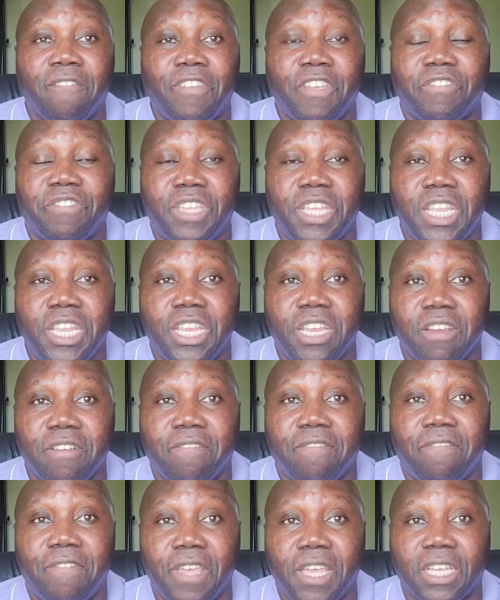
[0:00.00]
15
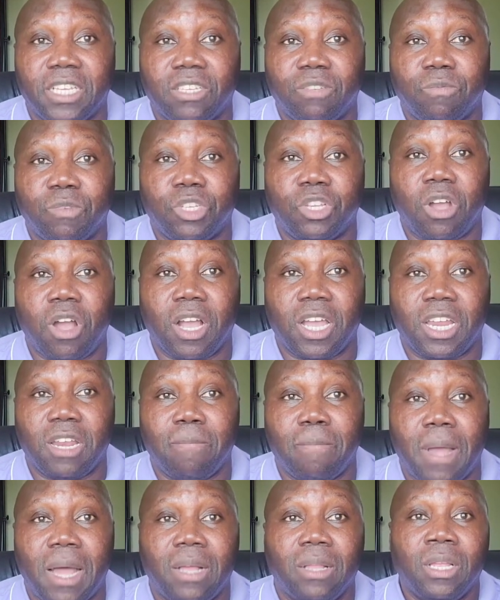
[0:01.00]
year fix. We're
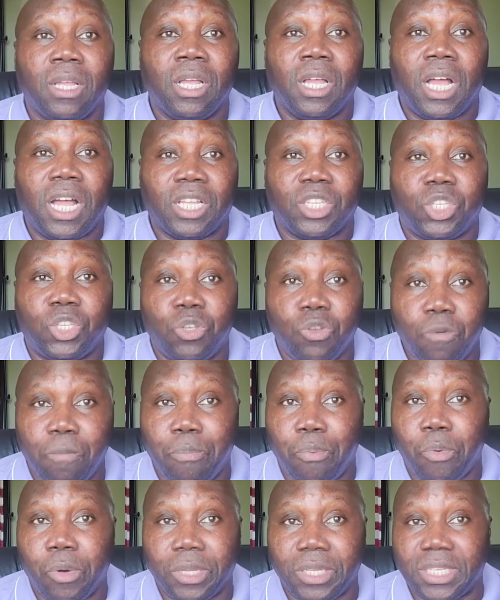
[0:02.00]
talking about a
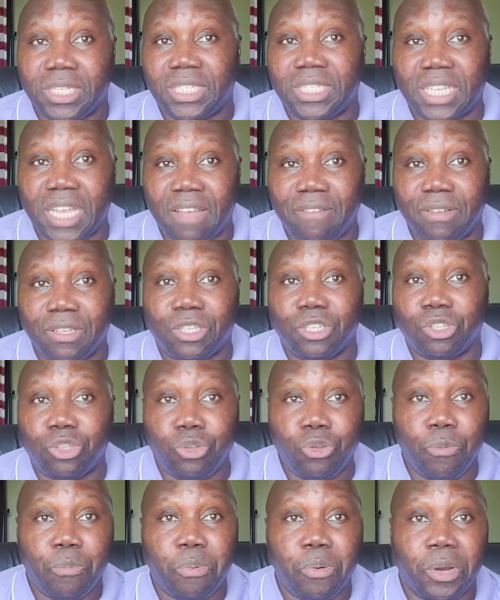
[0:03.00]
2.7
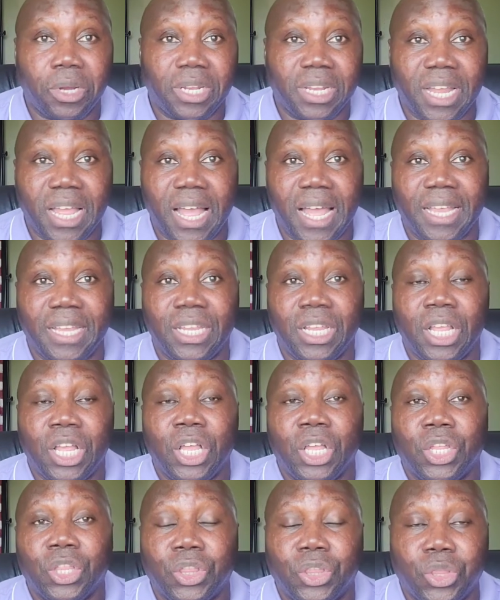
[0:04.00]
to 2.9
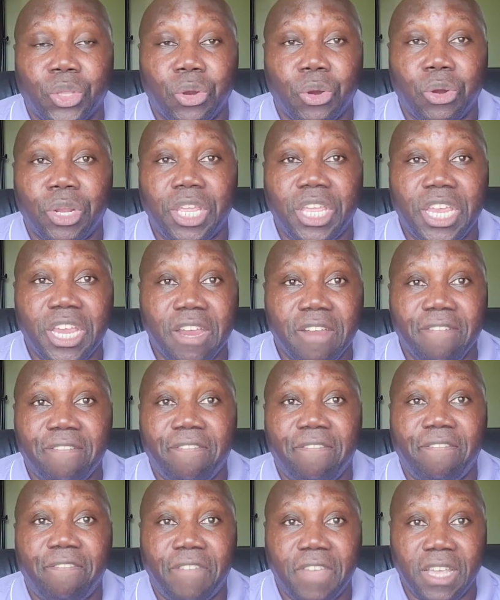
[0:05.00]
30 year
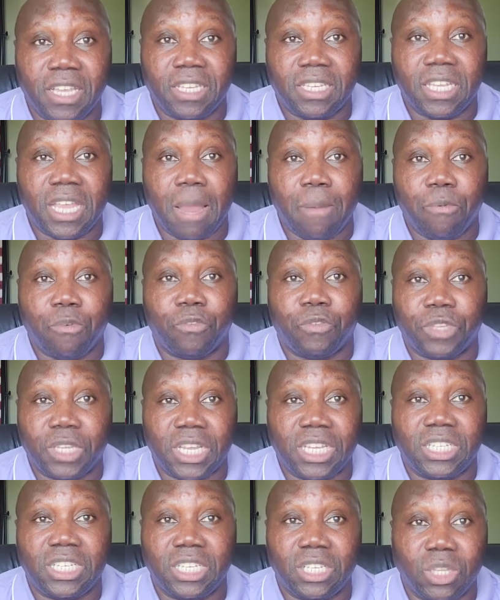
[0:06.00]
fixed
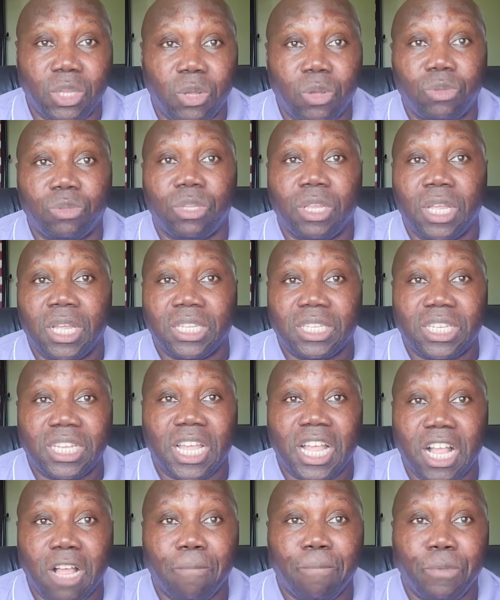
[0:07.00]
amortization loan
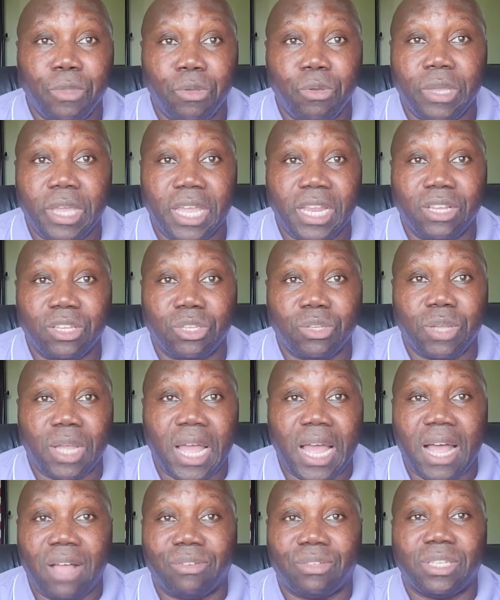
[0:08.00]
to help you get into a
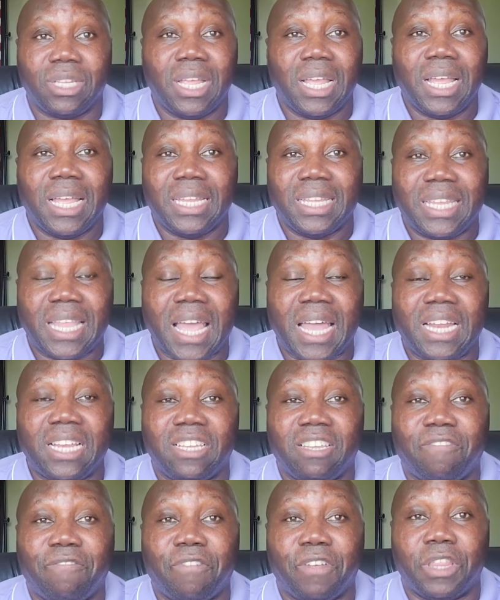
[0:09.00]
house. That
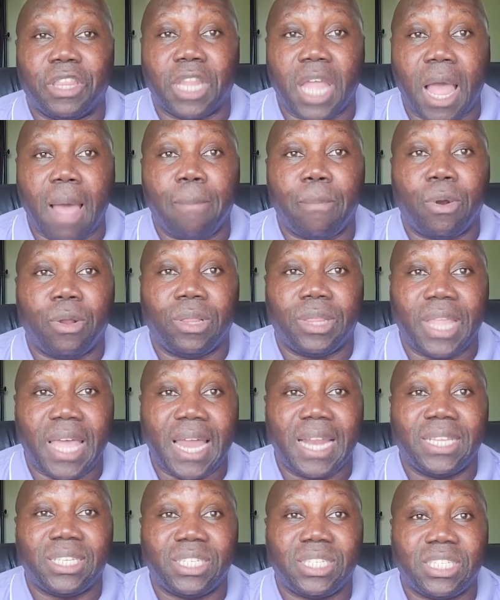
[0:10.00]
is phenomenal.
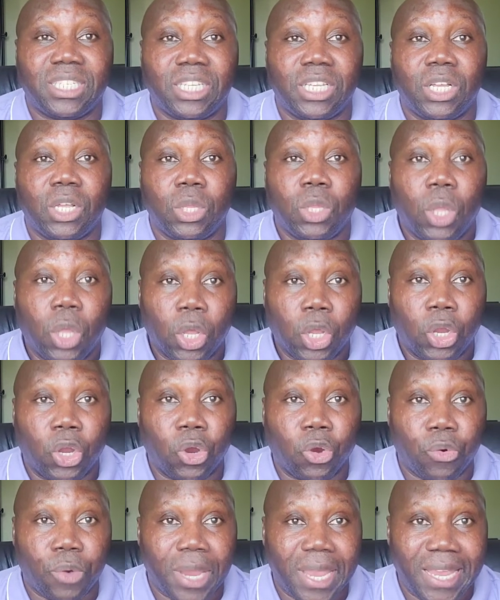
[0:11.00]
That is still
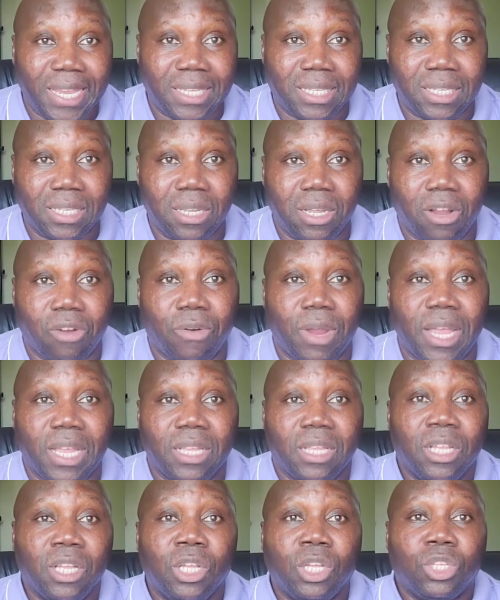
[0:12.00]
great. All
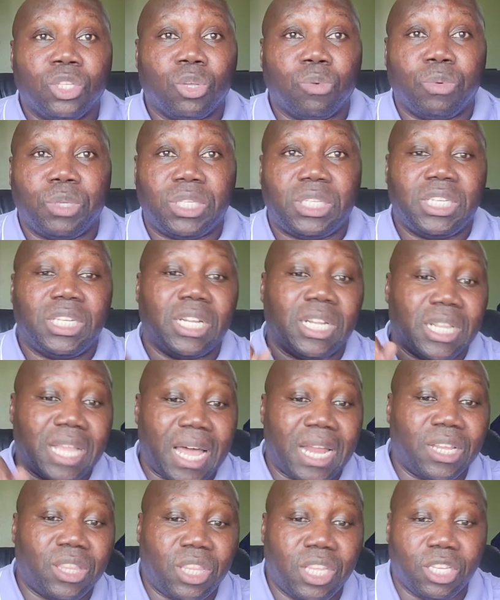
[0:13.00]
right. So we're seeing a
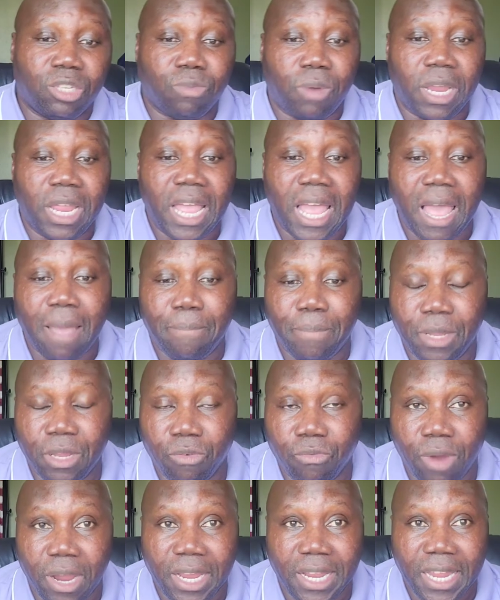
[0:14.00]
lot of things right
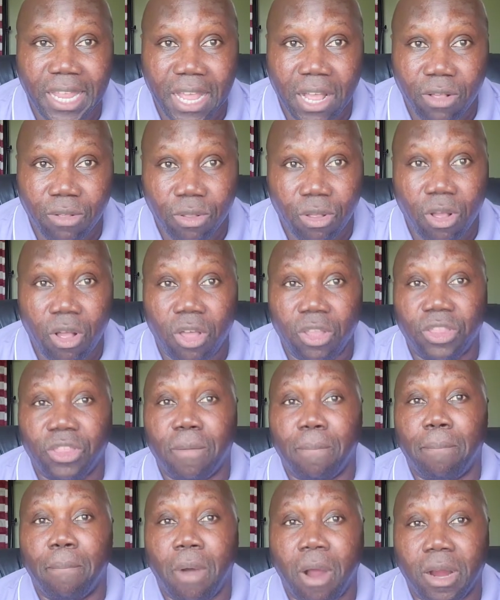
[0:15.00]
happening right now on
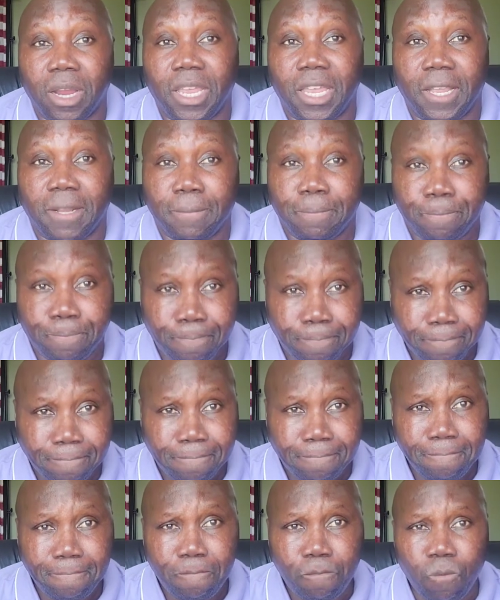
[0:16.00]
the market.
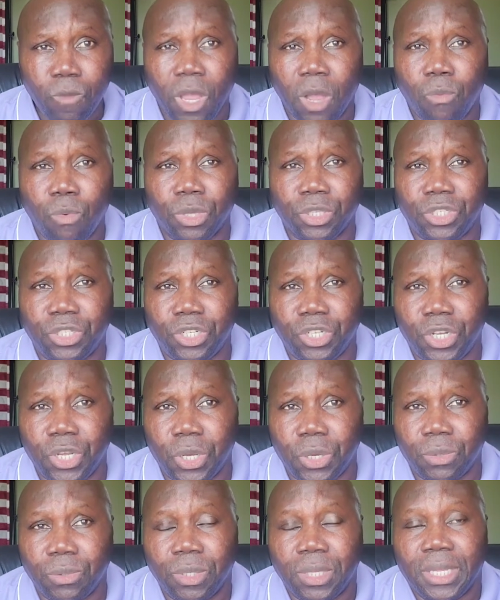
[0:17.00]
I want you to
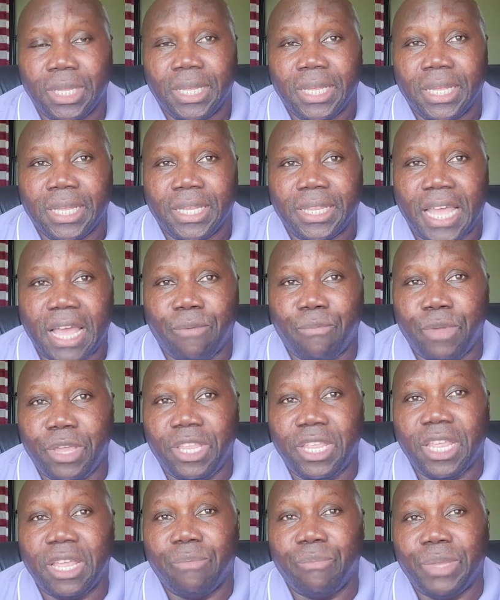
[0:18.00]
know that
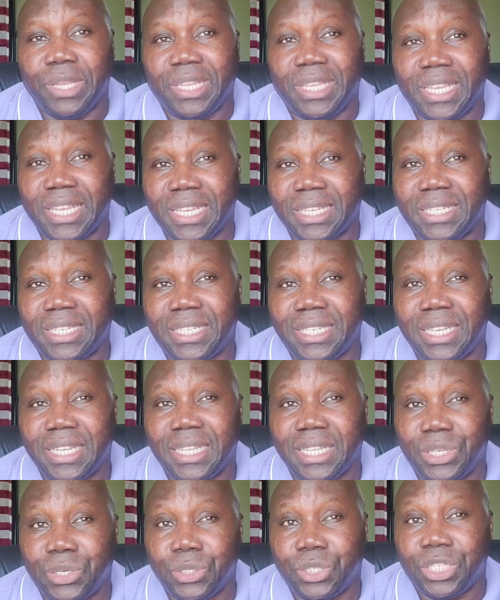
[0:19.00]
we we did see
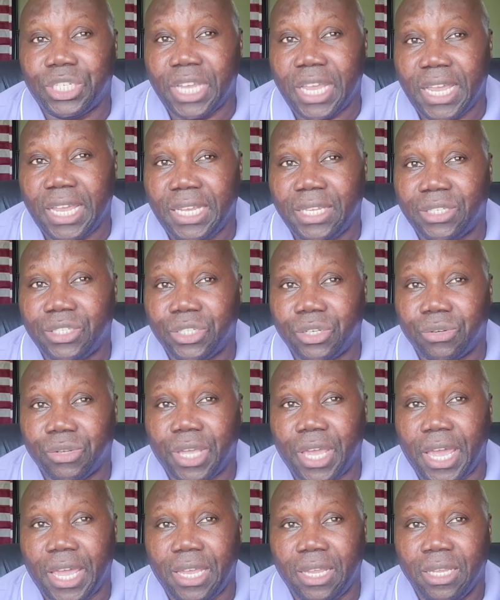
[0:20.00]
a little change.
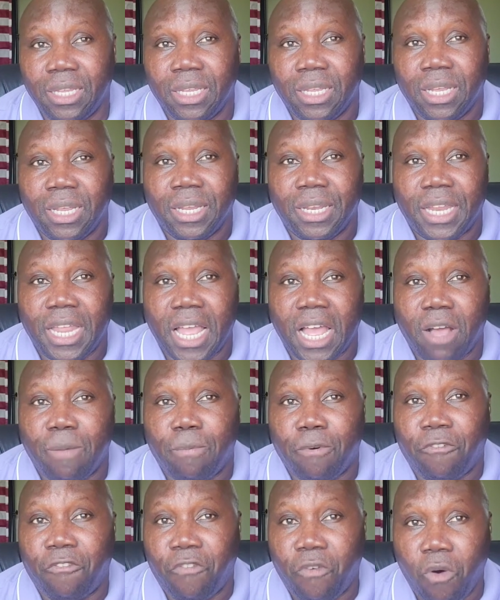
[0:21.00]
Okay. Now
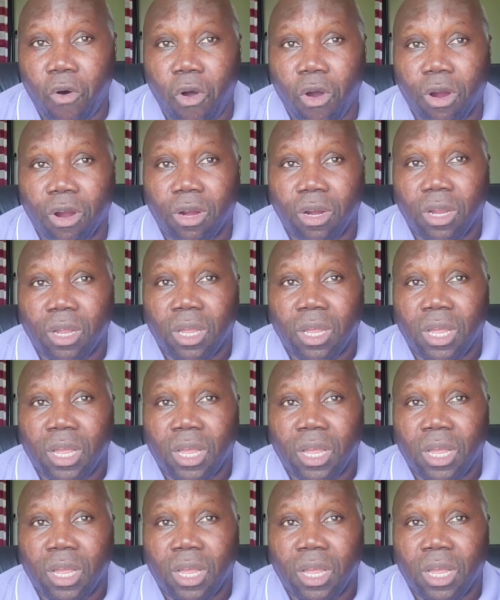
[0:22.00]
before